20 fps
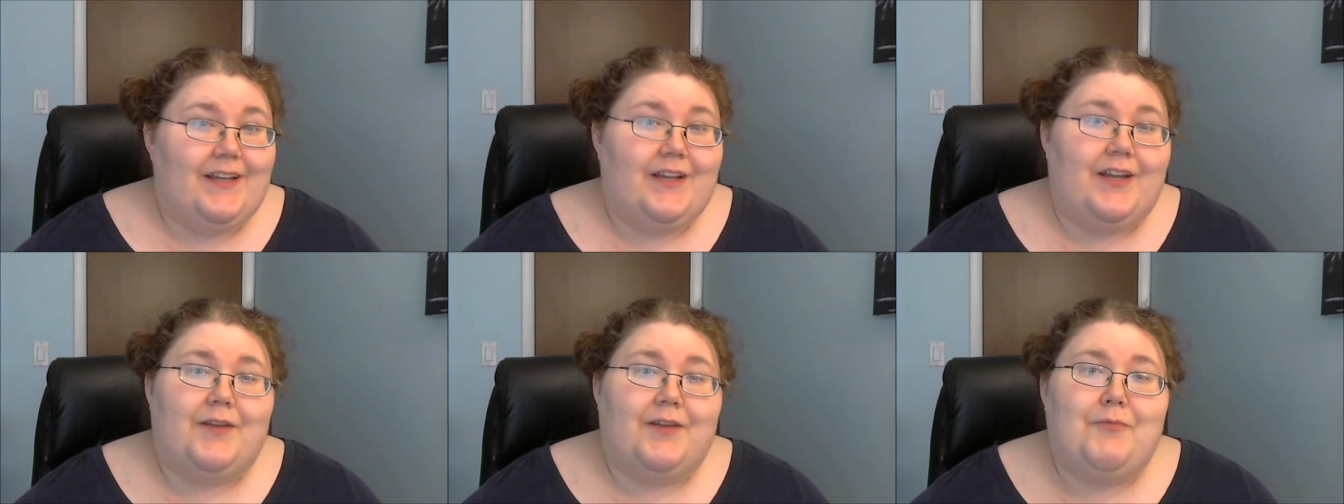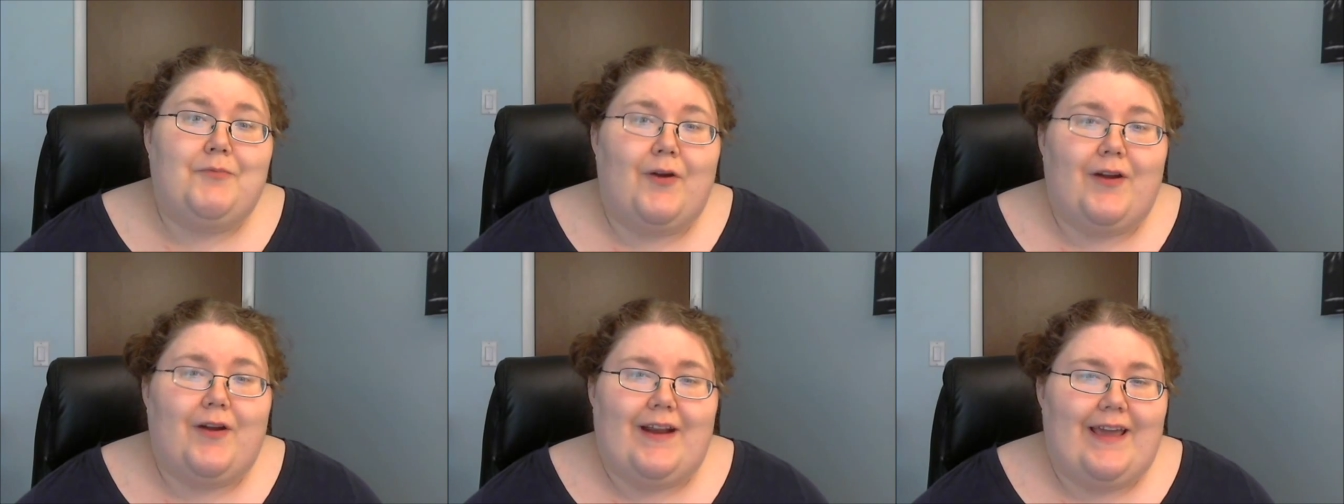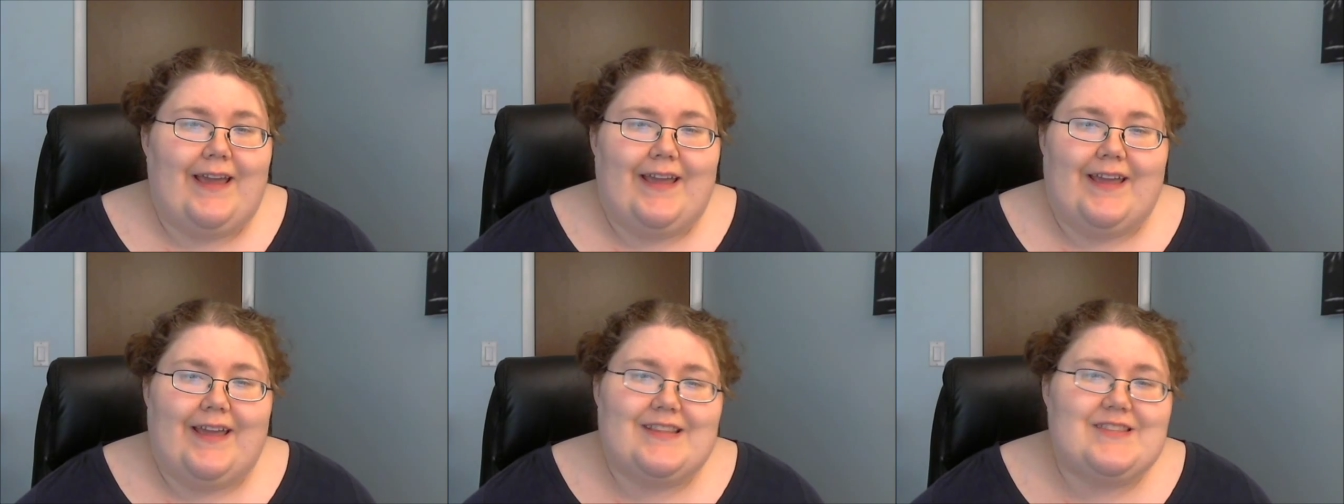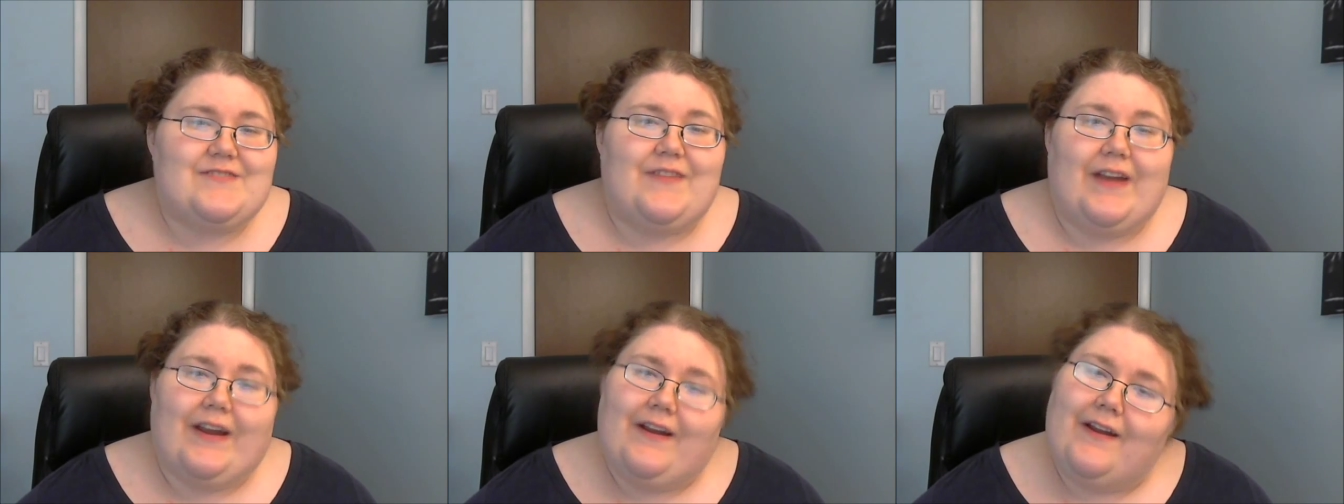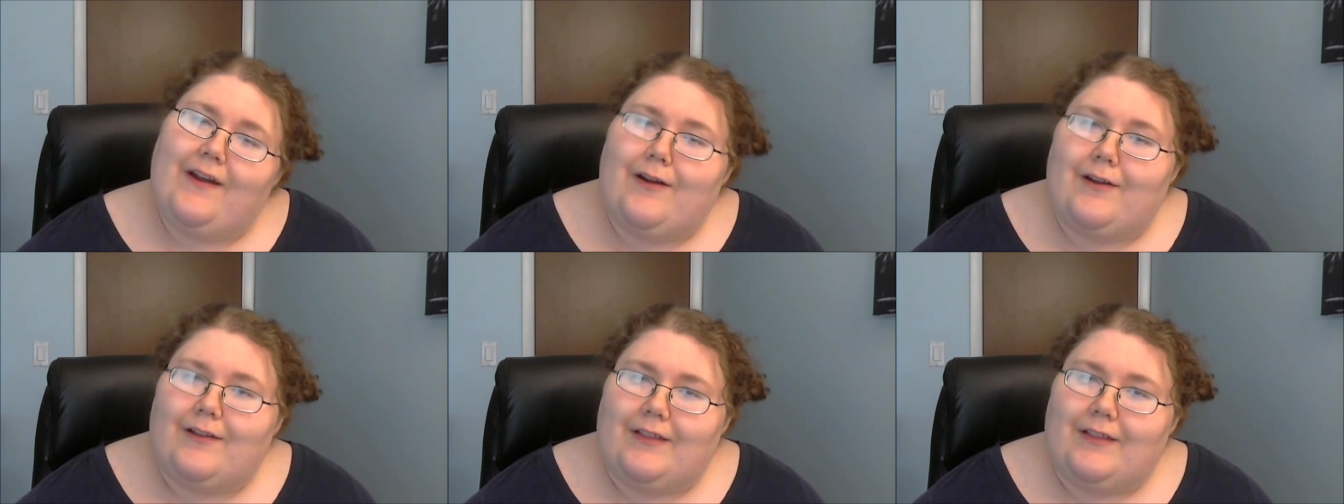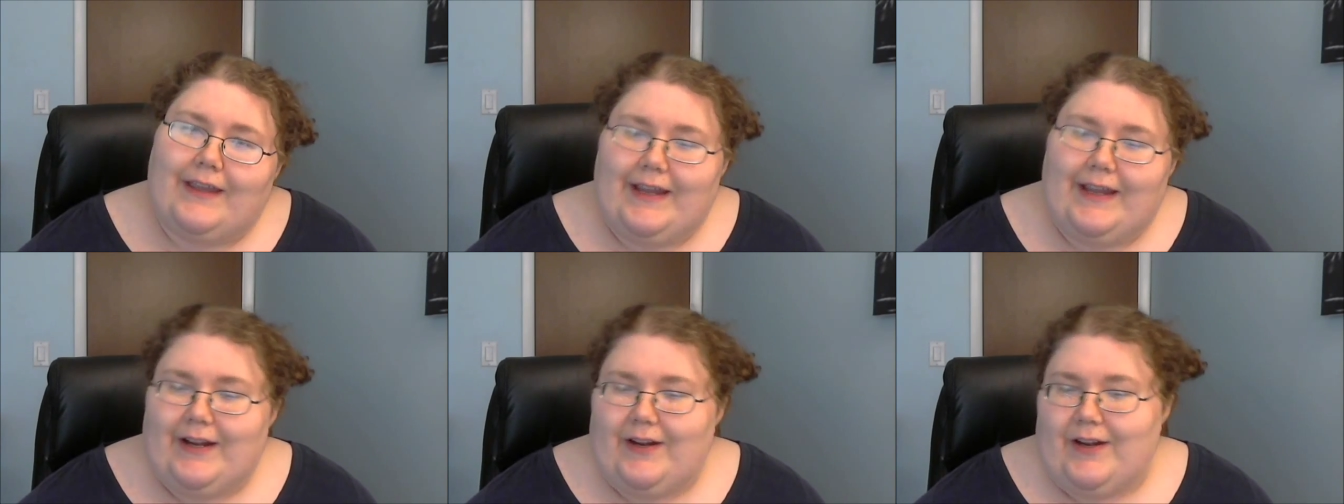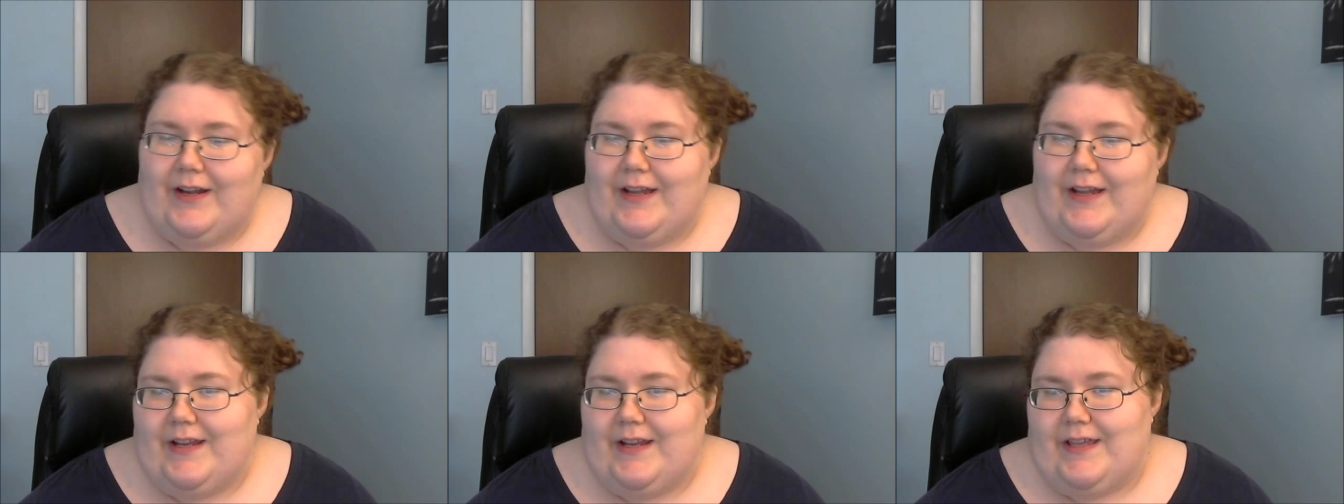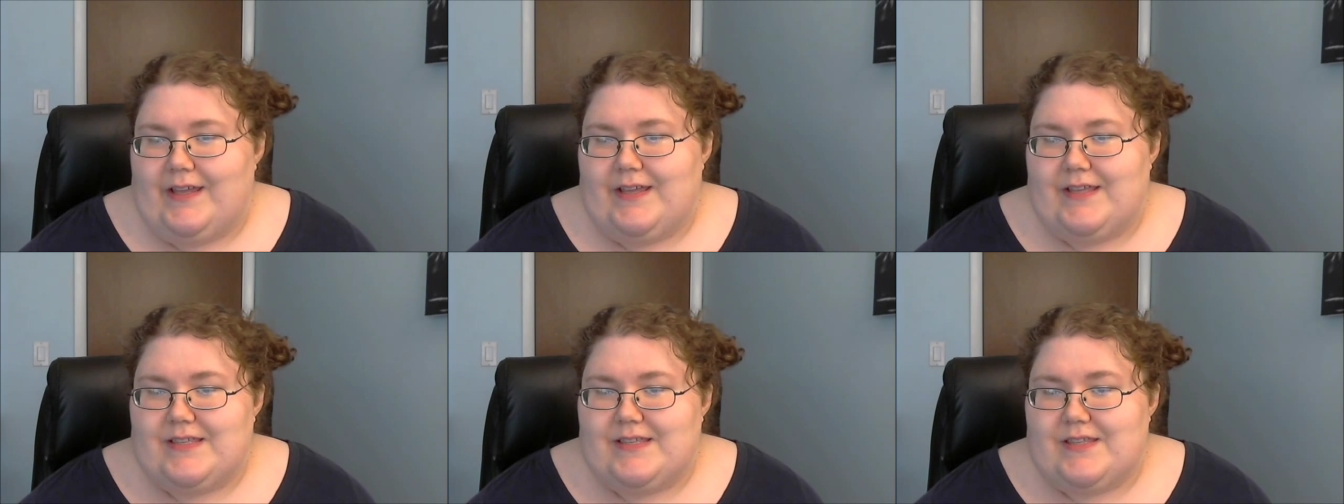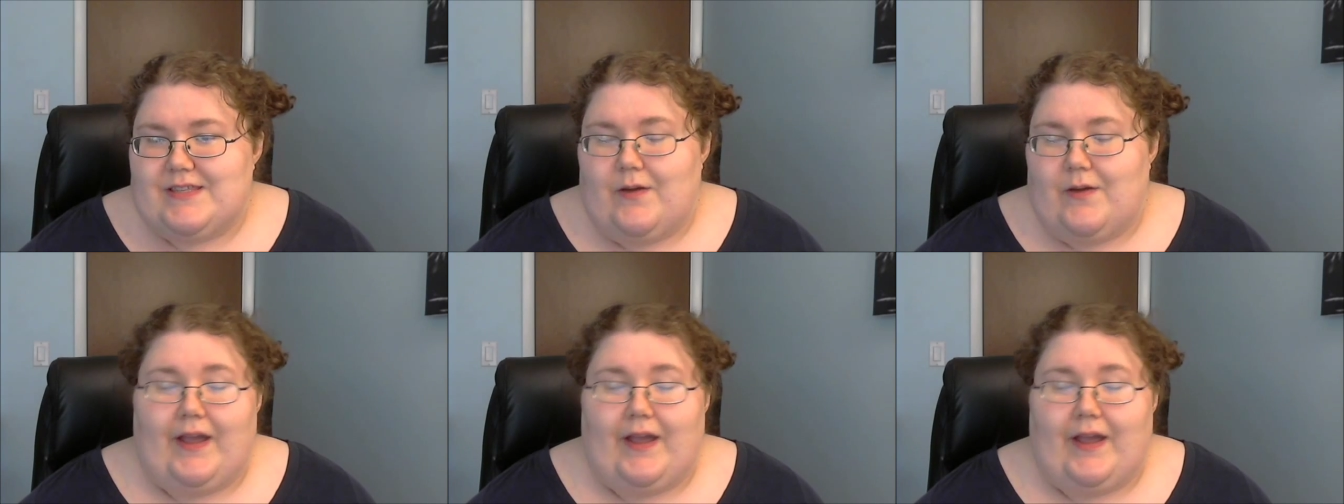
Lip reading: Good morning. It's very early here. It is.